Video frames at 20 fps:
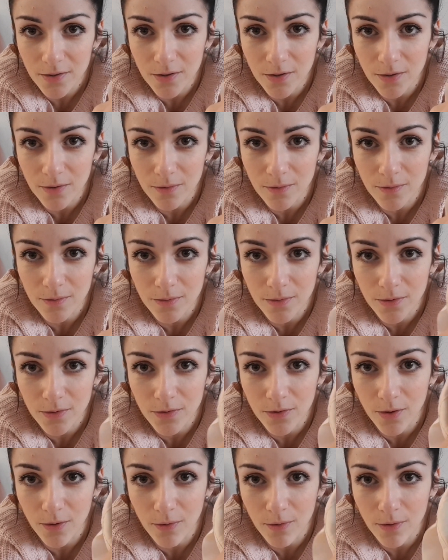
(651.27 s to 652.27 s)
to the
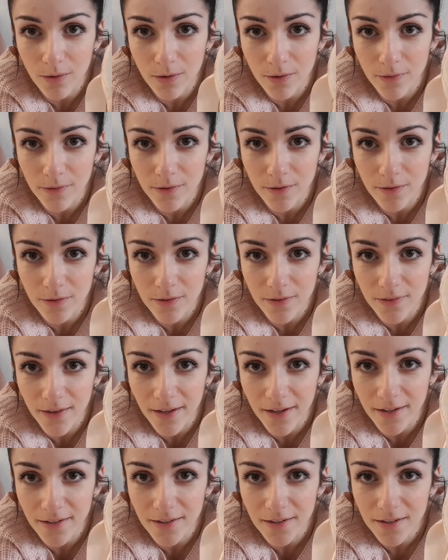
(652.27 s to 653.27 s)
sole on the other
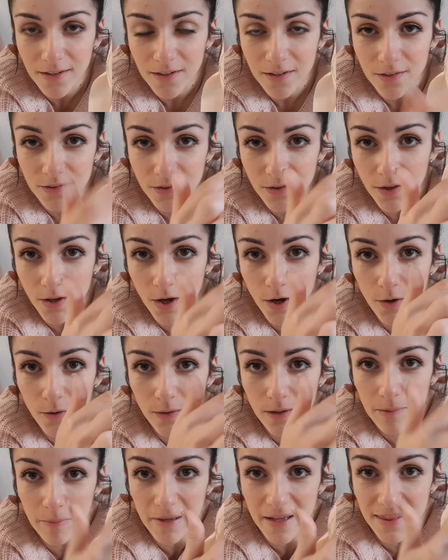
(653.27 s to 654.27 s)
side. So the
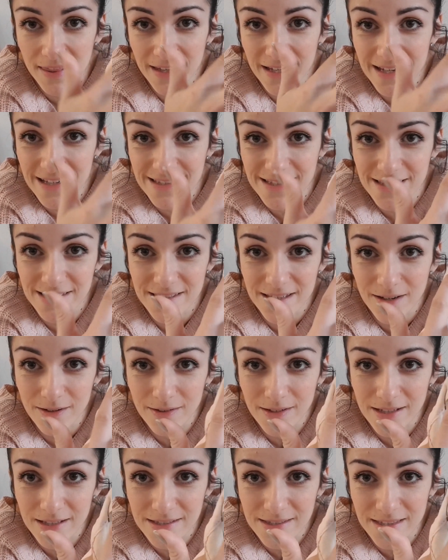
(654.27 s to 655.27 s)
only bit that isn't
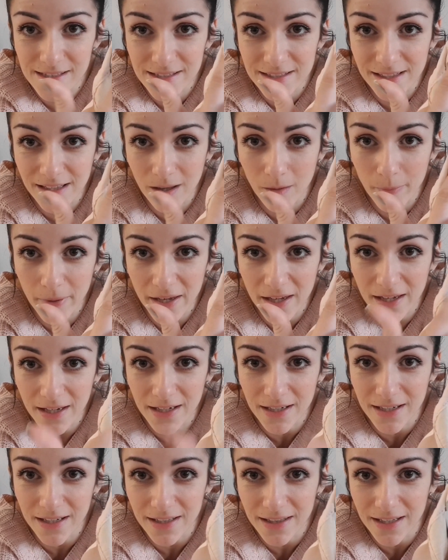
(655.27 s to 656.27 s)
sewn is this little bit
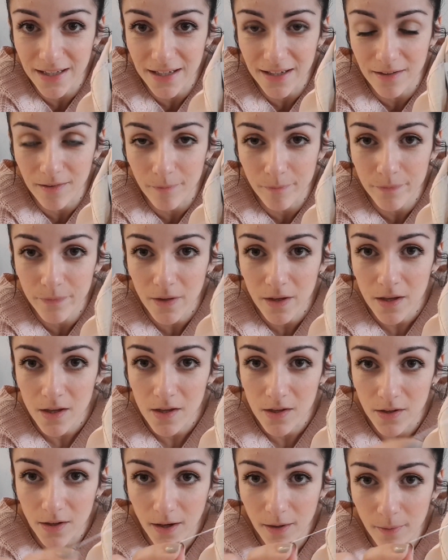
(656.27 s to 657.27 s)
here near the heel.
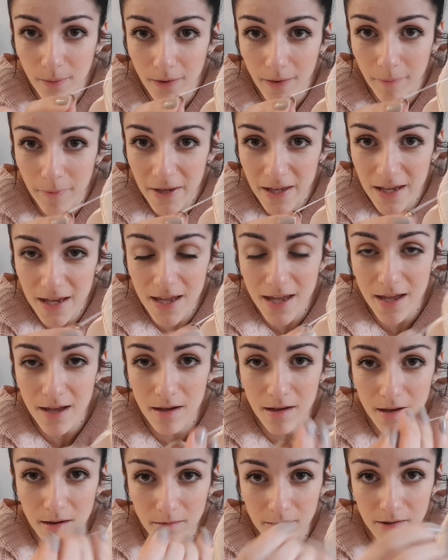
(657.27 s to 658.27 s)
Now I'm here,
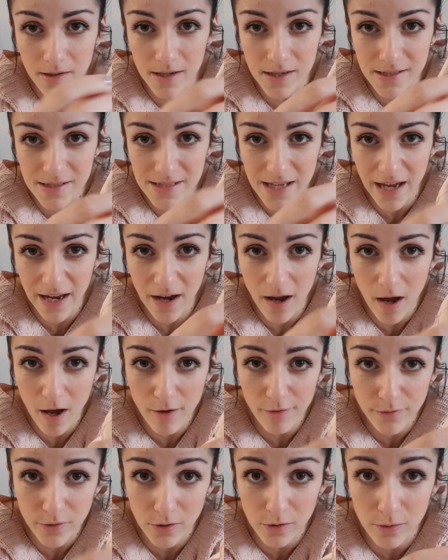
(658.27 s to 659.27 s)
I'm going to tie
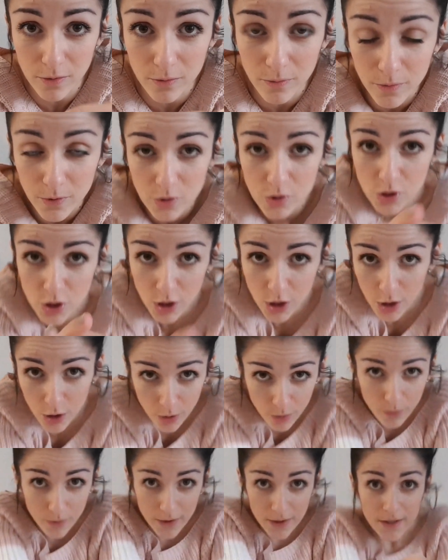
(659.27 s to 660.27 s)
off, do the
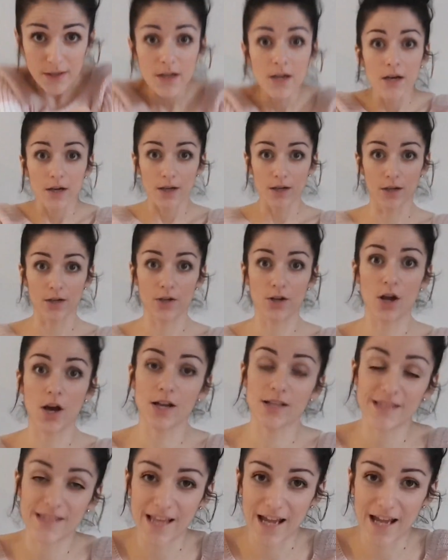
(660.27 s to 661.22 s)
2 knots